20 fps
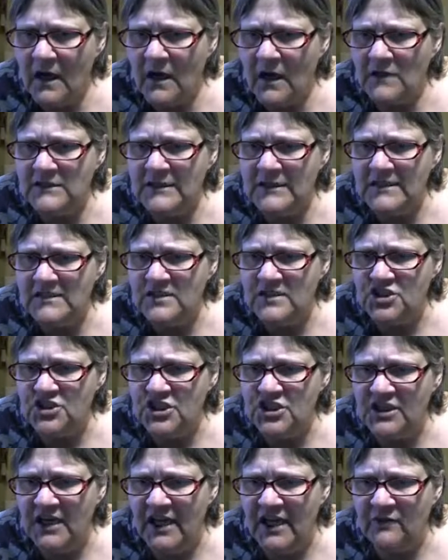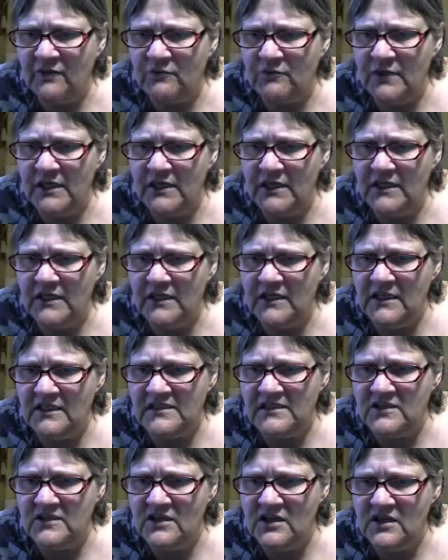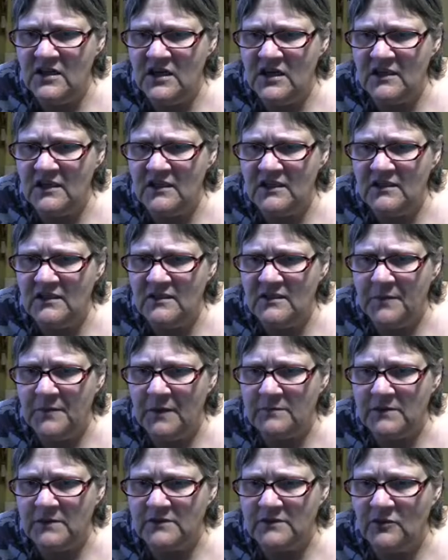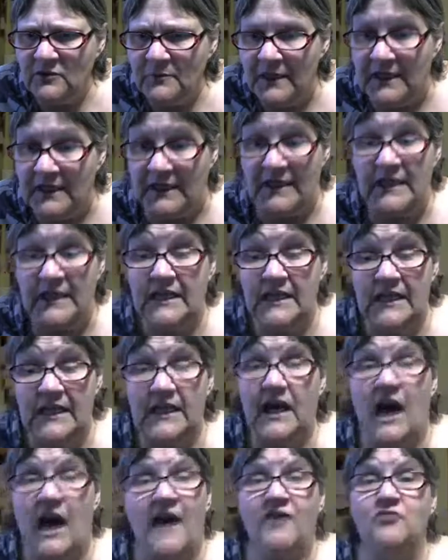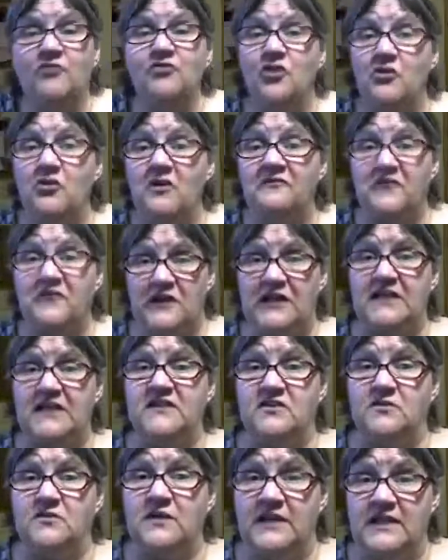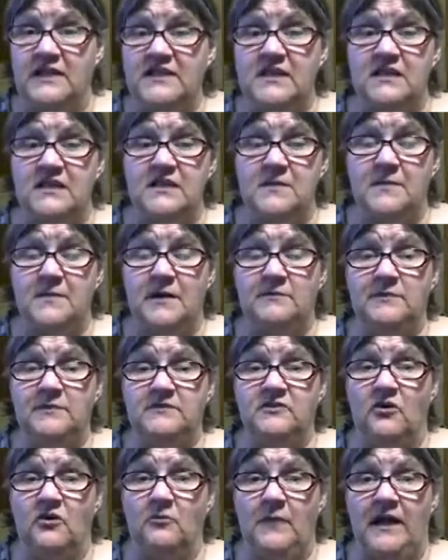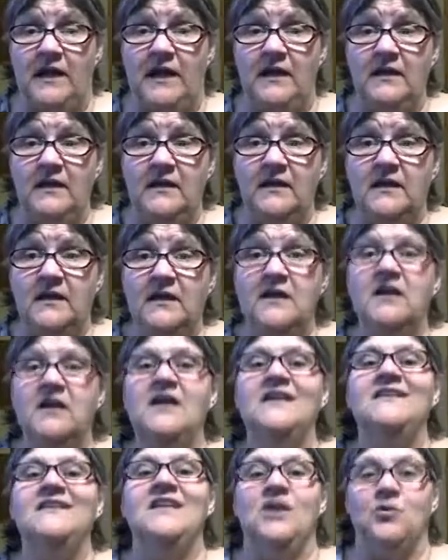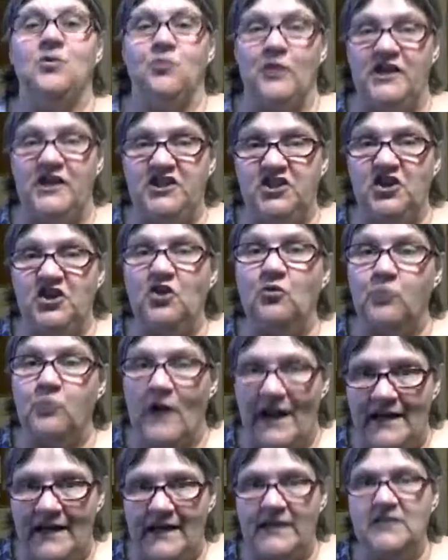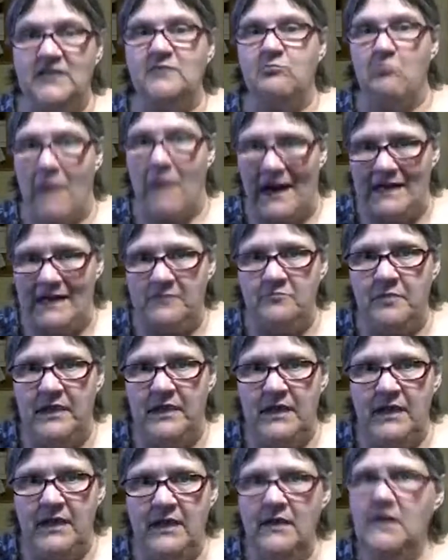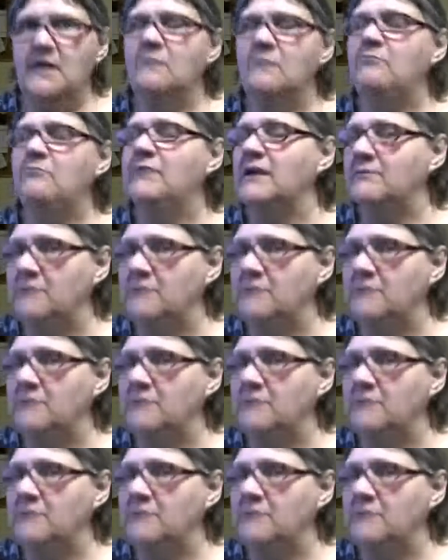Lisa, she can't read it. It is not in the public domain. I don't know if it is or it isn't in the public domain. The original writings might be, but I'm